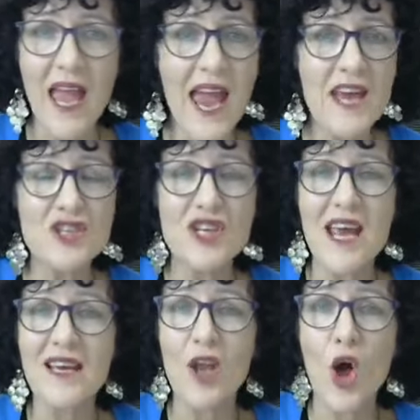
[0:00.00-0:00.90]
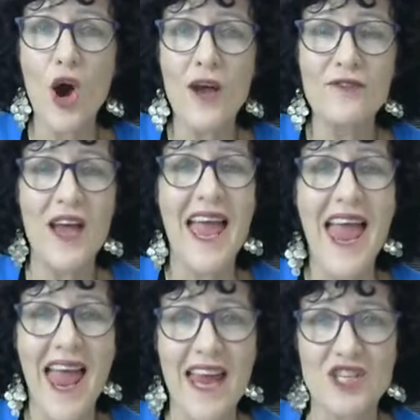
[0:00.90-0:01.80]
hashtag live,
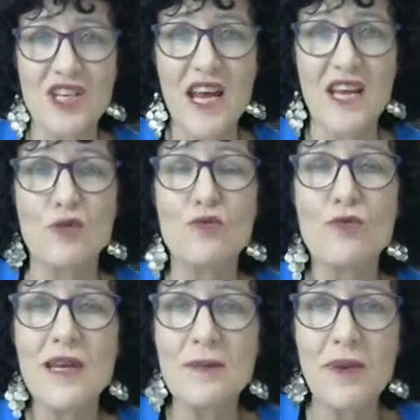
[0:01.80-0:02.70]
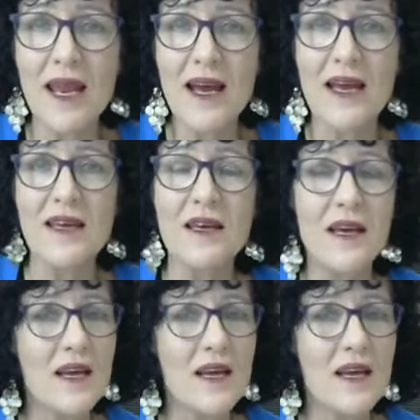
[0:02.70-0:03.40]
hashtag replay,